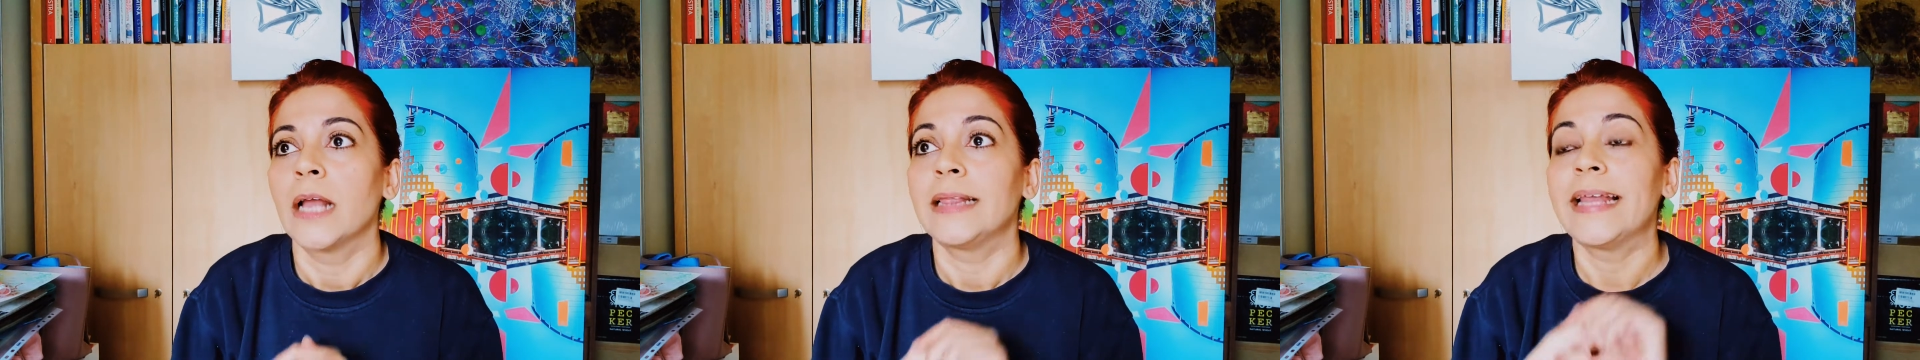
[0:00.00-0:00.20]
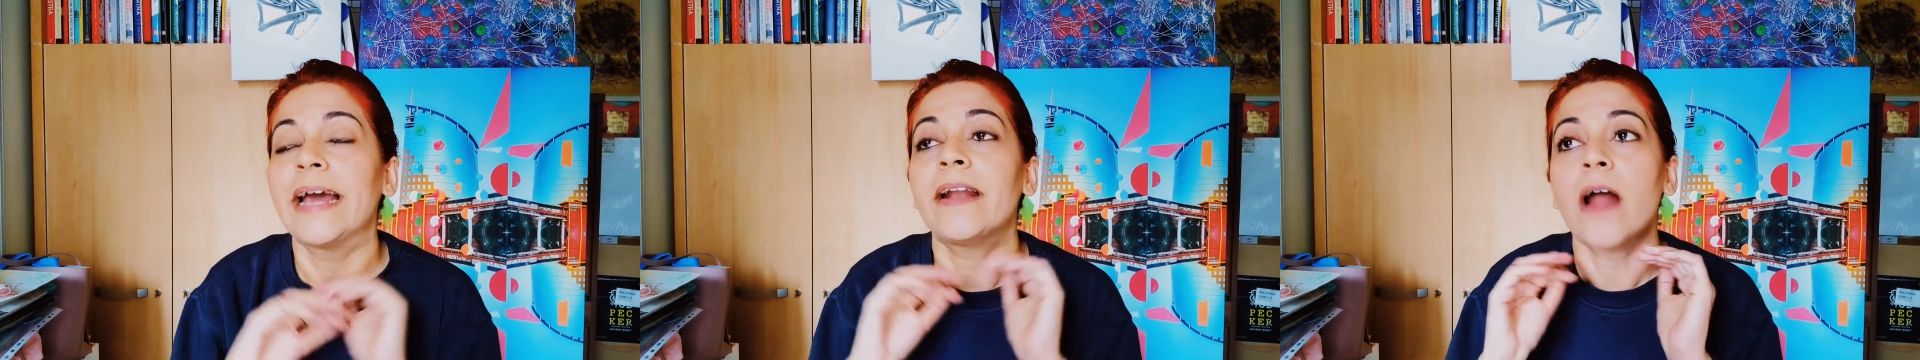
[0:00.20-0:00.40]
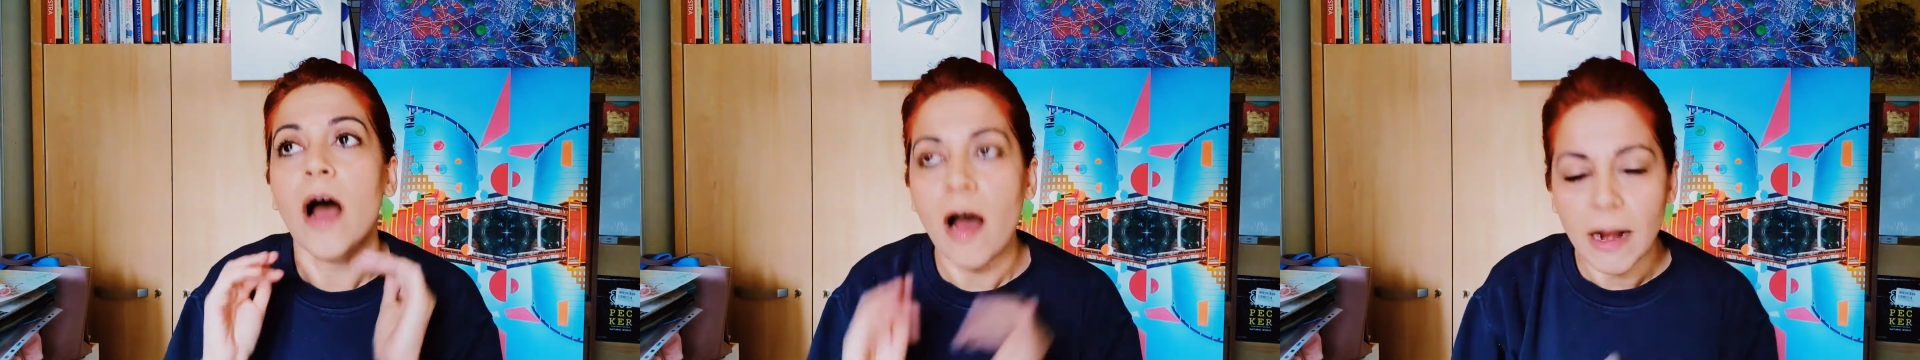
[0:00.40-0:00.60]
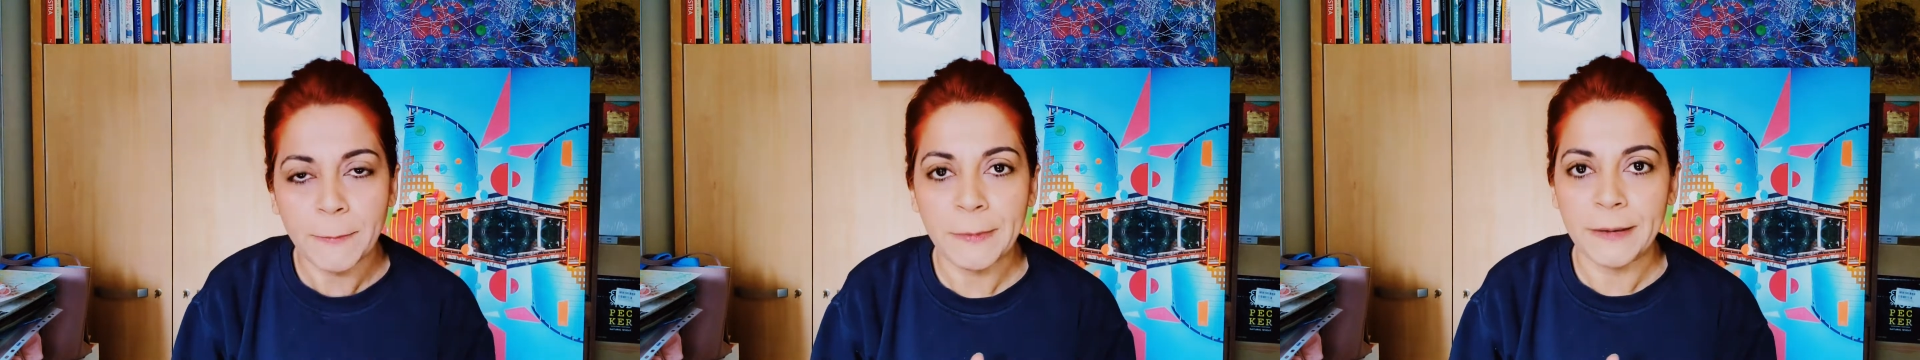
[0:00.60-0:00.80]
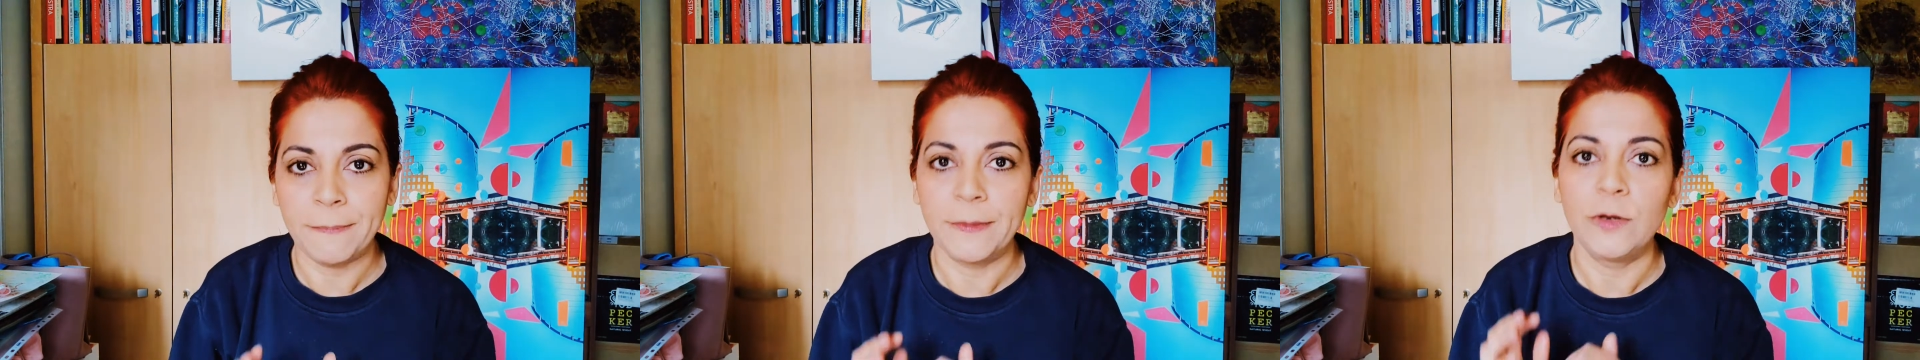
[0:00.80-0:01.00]
There
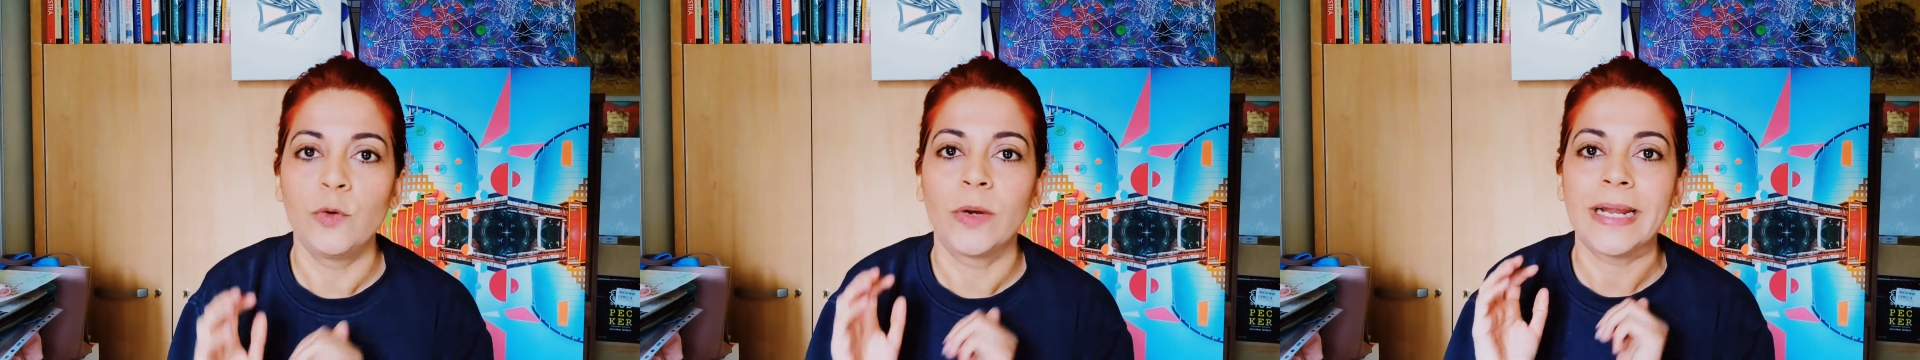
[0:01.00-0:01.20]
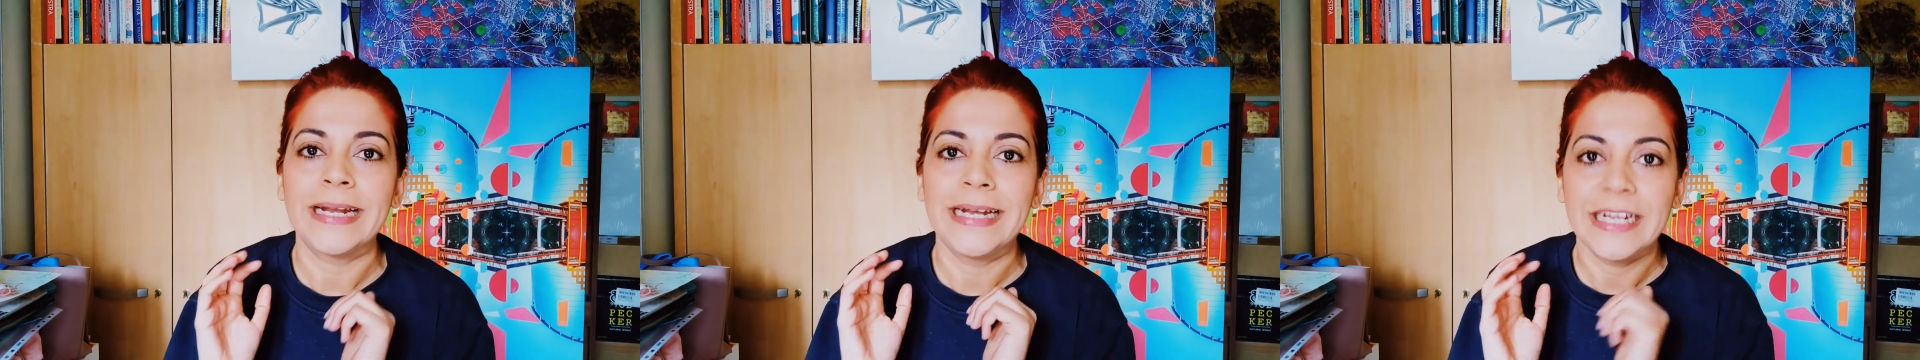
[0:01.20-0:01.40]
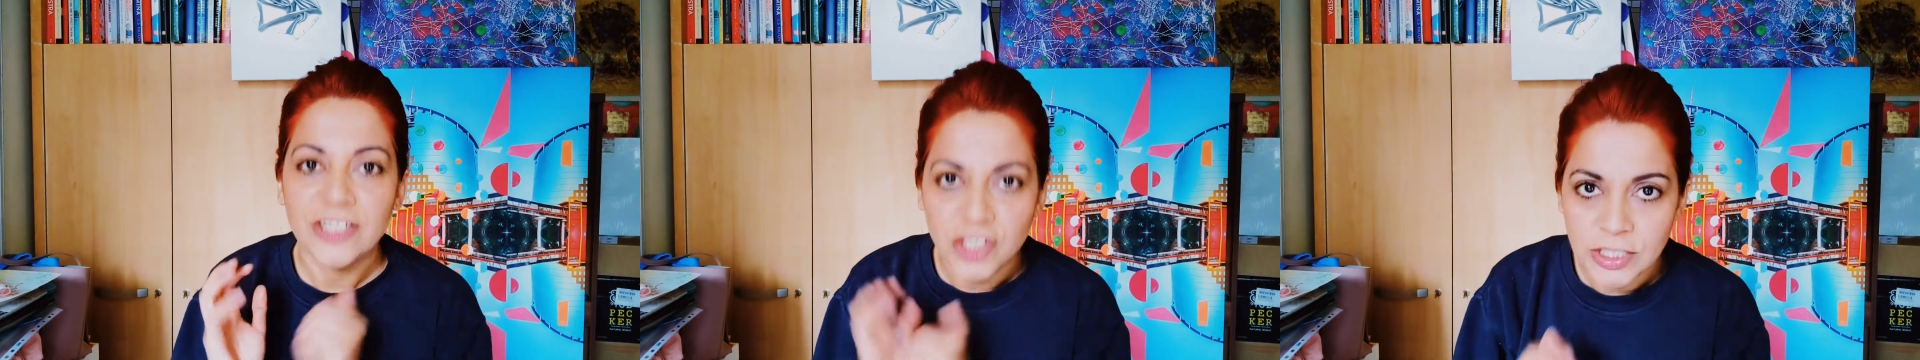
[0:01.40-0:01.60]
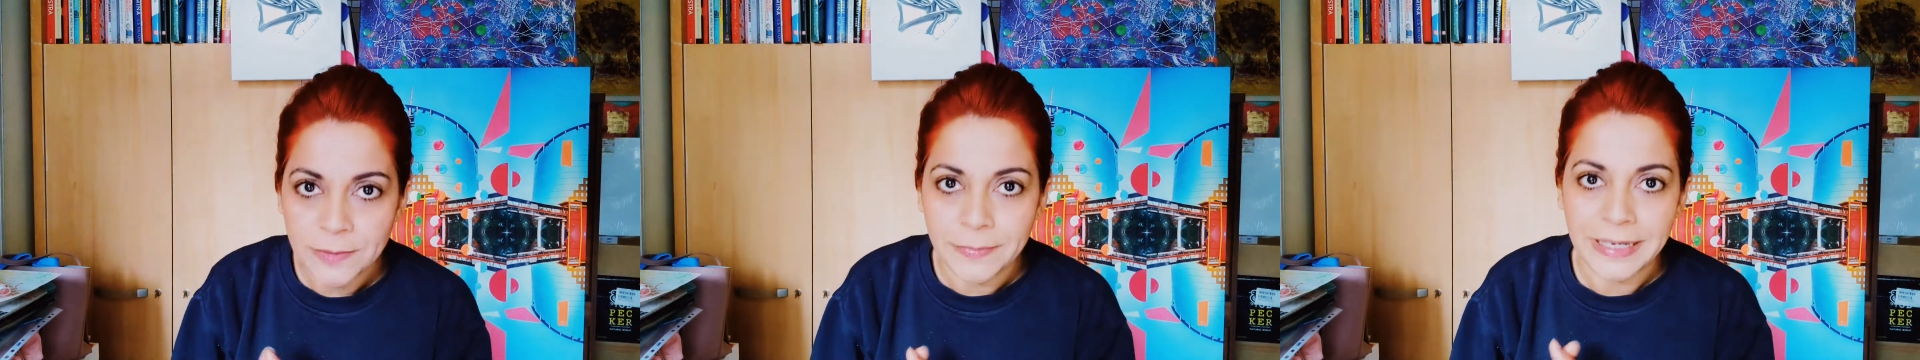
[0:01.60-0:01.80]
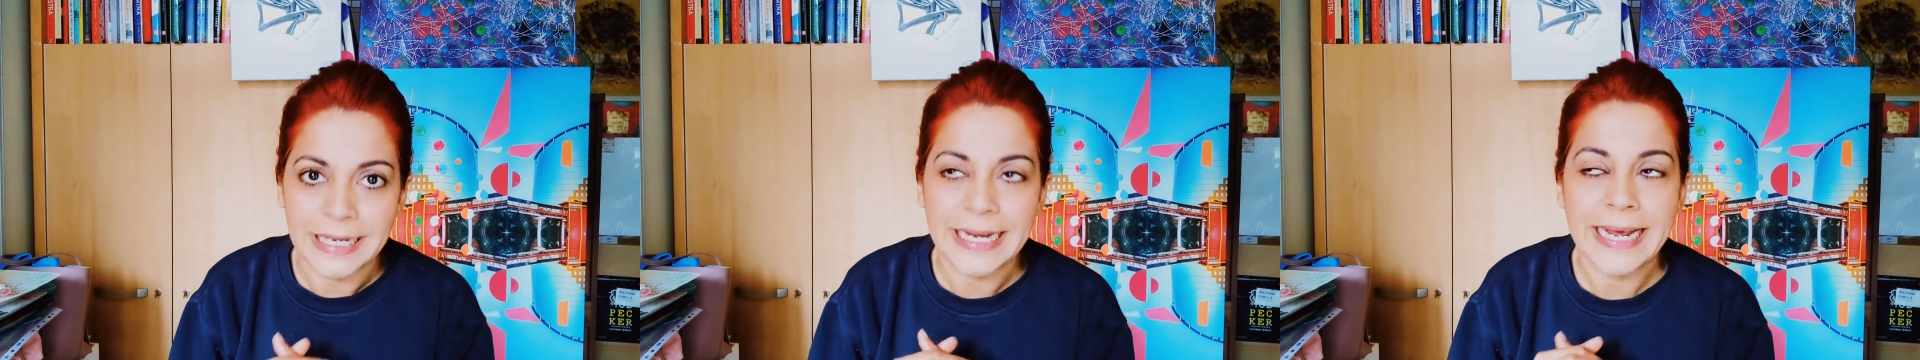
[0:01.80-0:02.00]
are people who can
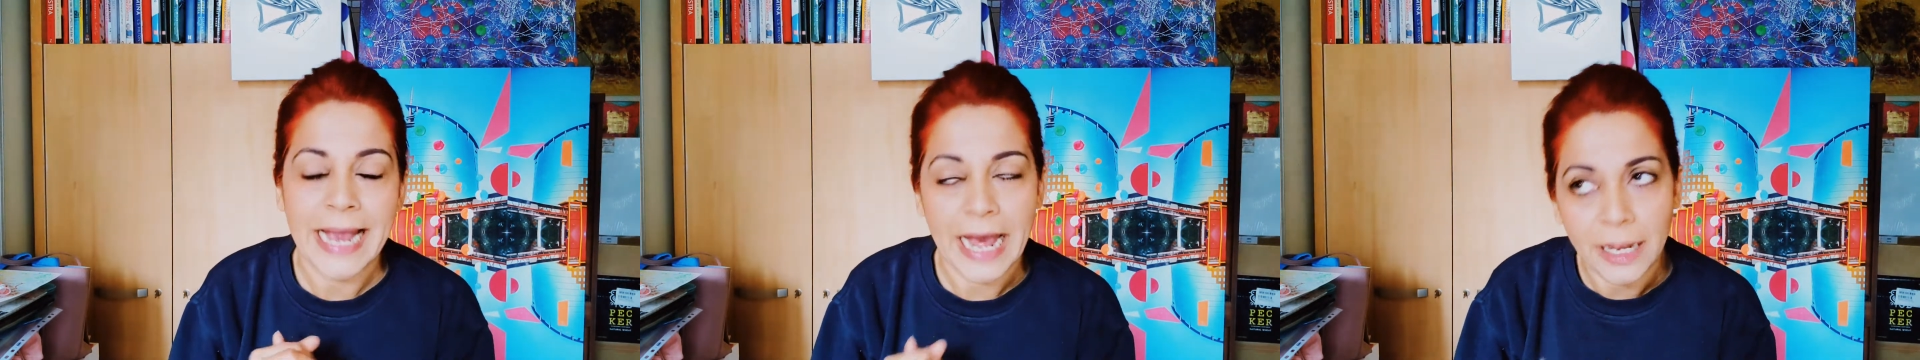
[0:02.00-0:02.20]
legitimately